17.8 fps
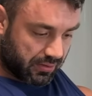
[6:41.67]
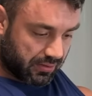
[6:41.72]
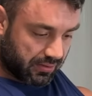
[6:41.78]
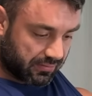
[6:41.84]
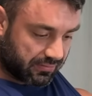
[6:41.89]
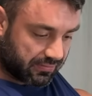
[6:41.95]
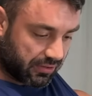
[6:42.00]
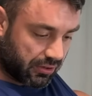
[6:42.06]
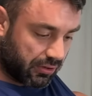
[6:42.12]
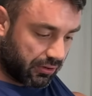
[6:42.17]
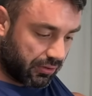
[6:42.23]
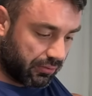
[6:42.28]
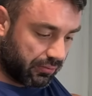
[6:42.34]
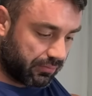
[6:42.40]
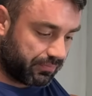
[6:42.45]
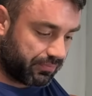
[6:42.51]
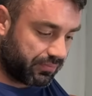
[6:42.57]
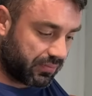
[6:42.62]

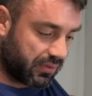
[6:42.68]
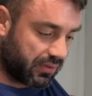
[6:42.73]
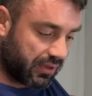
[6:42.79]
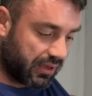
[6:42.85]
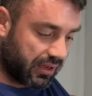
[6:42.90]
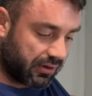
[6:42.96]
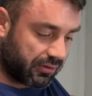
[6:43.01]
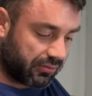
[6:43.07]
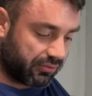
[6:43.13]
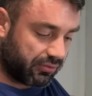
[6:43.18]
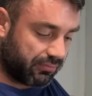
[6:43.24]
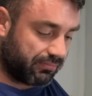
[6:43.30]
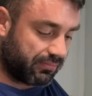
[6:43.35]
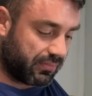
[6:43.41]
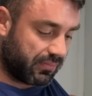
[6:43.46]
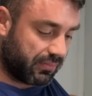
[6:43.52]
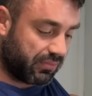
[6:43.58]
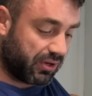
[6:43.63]
So I'm
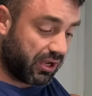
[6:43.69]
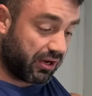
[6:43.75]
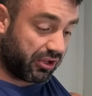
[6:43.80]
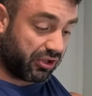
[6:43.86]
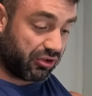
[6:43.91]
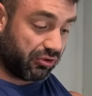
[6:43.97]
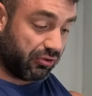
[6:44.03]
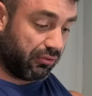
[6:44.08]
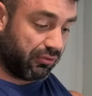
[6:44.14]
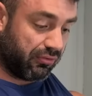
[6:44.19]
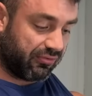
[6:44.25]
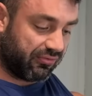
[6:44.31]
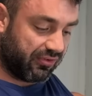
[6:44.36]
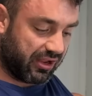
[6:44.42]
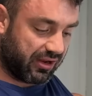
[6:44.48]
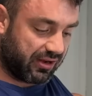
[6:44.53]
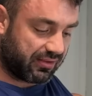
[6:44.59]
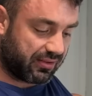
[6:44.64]
not a huge
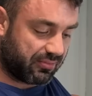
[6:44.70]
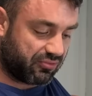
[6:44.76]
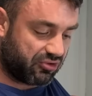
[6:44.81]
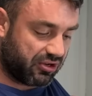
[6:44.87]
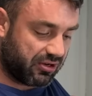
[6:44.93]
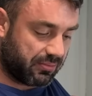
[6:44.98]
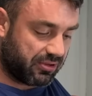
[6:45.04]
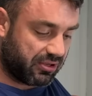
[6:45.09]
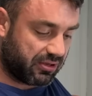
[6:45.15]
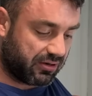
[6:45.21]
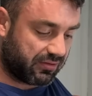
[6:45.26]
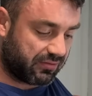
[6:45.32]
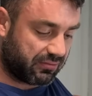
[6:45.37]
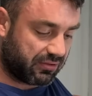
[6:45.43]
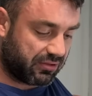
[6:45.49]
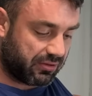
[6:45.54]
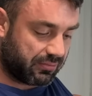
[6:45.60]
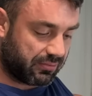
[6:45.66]
fan of kimchi, to be honest
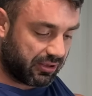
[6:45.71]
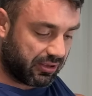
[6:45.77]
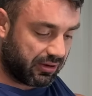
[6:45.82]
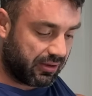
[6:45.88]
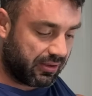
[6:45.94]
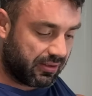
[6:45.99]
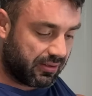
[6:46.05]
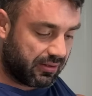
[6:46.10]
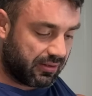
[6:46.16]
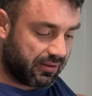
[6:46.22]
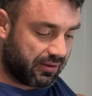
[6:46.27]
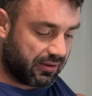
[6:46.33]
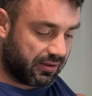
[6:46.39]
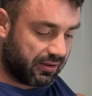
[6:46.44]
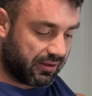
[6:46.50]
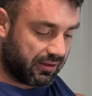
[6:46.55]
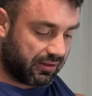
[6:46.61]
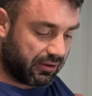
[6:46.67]
with you, but
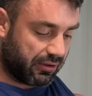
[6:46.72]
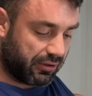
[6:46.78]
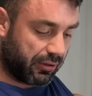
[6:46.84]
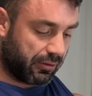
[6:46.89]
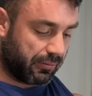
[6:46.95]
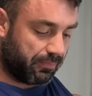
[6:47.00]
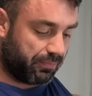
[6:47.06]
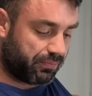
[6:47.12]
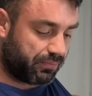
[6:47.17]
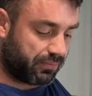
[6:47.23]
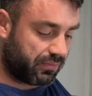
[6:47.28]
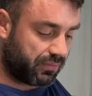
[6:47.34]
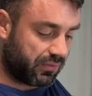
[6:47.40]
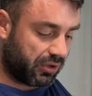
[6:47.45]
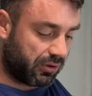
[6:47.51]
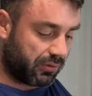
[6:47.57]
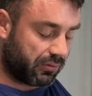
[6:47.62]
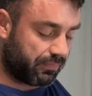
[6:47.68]
all the,
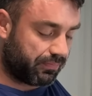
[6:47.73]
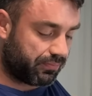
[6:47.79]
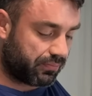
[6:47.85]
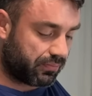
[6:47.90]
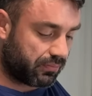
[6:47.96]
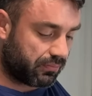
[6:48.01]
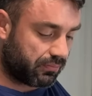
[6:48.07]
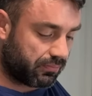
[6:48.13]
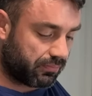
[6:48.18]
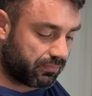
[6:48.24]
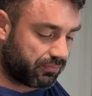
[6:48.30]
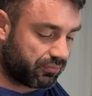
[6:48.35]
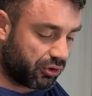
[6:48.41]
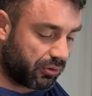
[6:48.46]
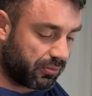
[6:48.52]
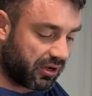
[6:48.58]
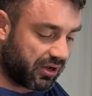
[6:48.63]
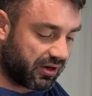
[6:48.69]
you know,
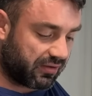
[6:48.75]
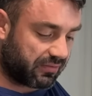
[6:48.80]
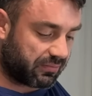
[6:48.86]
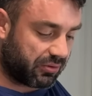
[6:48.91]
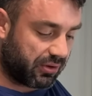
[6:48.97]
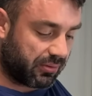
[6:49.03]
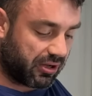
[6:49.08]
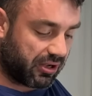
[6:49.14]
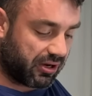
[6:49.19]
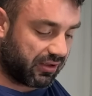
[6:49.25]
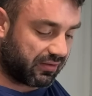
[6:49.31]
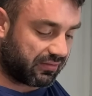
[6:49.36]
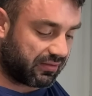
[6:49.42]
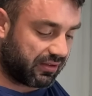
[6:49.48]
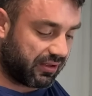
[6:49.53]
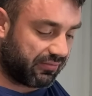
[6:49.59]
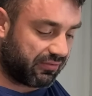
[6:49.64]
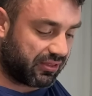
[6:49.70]
probiotics,
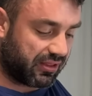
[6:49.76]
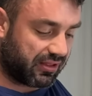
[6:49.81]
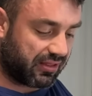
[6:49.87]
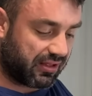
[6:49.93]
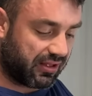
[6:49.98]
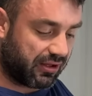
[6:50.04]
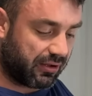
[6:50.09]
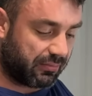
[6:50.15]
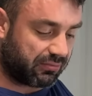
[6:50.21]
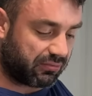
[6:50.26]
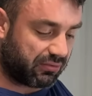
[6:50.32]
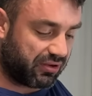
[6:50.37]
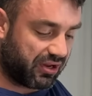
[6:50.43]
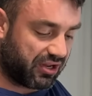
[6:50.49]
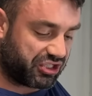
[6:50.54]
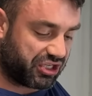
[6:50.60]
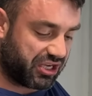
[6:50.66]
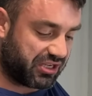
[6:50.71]
prebiotics, everything that helps with
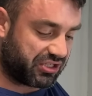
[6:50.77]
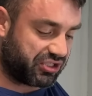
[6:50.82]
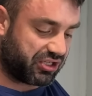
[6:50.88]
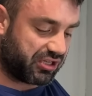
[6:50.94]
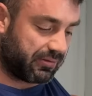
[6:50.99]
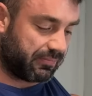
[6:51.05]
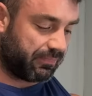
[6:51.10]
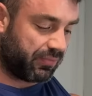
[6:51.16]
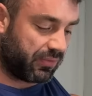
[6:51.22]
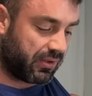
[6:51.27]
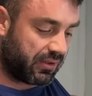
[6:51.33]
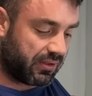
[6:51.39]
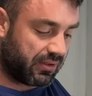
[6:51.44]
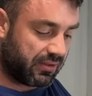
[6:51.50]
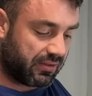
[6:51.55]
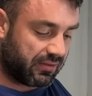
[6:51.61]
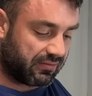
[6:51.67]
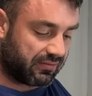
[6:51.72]
digestion.
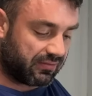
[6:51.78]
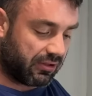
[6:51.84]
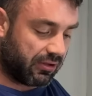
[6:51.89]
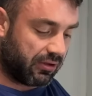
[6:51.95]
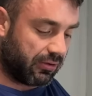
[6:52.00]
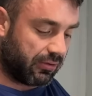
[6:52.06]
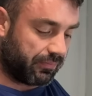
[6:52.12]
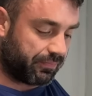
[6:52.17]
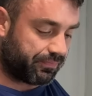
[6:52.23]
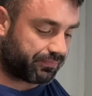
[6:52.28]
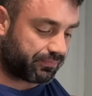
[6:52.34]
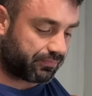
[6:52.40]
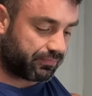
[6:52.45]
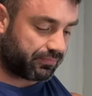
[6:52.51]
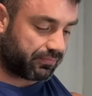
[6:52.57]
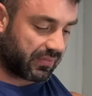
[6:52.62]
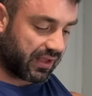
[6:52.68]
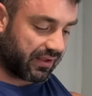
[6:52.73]
So
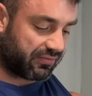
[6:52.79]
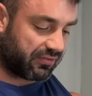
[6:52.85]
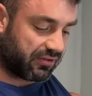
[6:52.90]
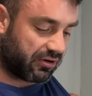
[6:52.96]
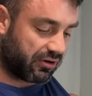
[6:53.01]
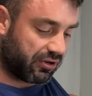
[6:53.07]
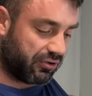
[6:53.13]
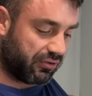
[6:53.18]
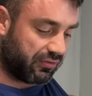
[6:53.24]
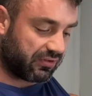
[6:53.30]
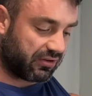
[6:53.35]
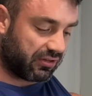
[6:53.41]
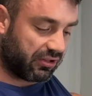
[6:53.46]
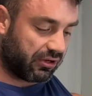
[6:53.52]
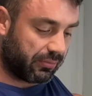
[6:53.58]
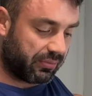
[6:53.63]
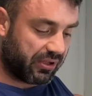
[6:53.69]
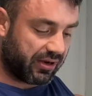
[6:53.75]
I've started using a
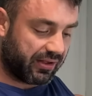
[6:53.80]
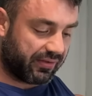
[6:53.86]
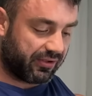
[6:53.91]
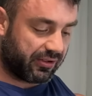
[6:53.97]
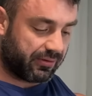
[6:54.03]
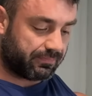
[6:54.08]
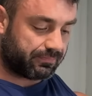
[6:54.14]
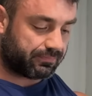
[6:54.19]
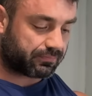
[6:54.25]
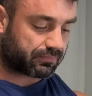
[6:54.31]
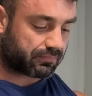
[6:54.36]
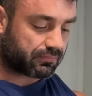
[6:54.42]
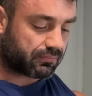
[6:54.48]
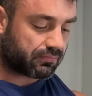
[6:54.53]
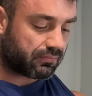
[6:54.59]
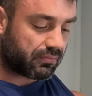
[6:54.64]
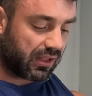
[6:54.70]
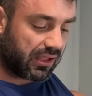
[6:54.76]
little bit of it
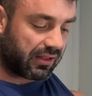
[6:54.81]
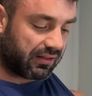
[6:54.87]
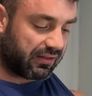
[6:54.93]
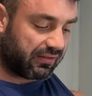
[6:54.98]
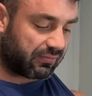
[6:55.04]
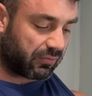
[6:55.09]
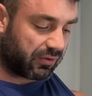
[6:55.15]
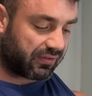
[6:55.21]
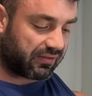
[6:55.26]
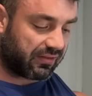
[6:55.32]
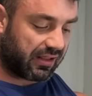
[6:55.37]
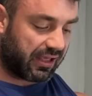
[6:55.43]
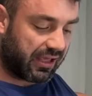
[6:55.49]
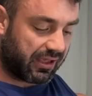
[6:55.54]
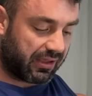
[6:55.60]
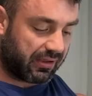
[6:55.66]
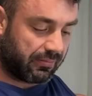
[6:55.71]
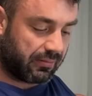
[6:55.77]
at least once a
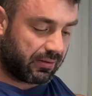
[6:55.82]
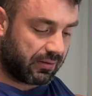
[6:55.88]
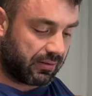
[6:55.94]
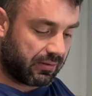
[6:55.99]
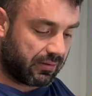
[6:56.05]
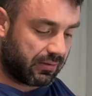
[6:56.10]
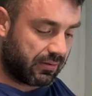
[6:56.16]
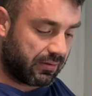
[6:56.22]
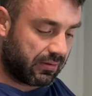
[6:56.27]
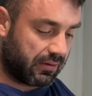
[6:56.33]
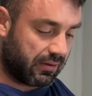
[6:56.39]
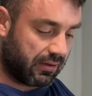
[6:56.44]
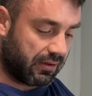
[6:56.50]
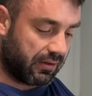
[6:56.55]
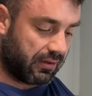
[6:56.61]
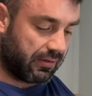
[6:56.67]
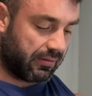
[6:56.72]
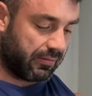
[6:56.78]
day.
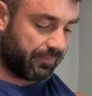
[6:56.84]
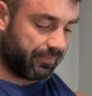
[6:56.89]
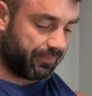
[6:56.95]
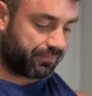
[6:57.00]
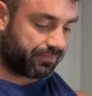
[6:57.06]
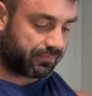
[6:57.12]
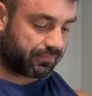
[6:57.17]
Um,